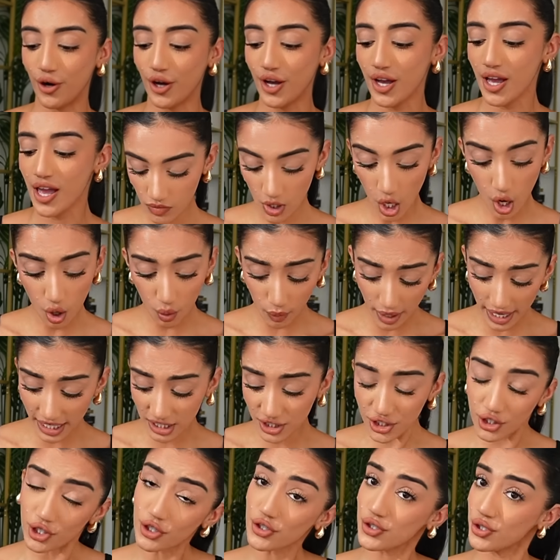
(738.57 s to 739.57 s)
Oh wait, I
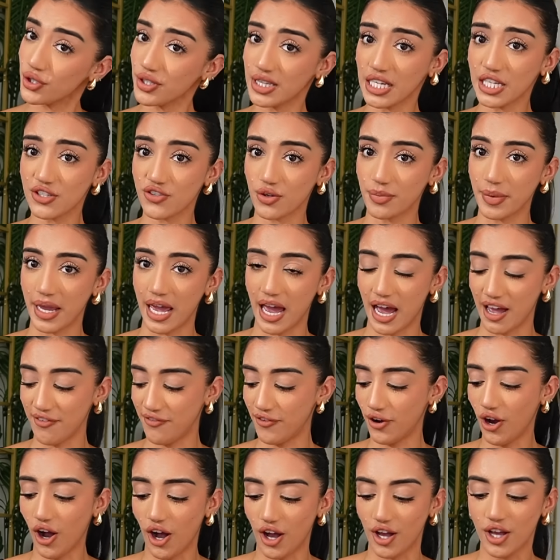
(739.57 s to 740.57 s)
actually got two things from here, I
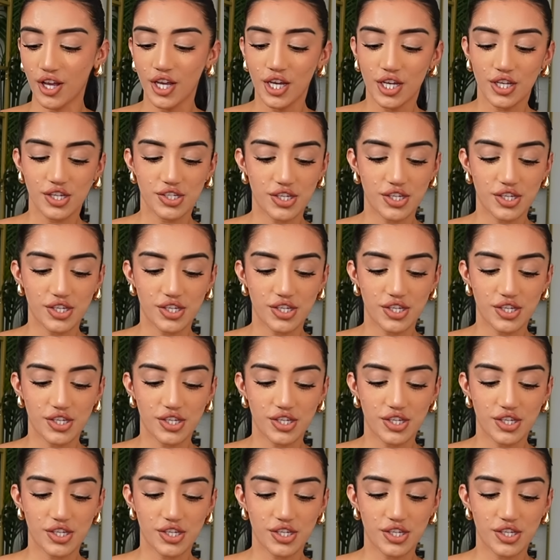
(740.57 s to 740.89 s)
forgot.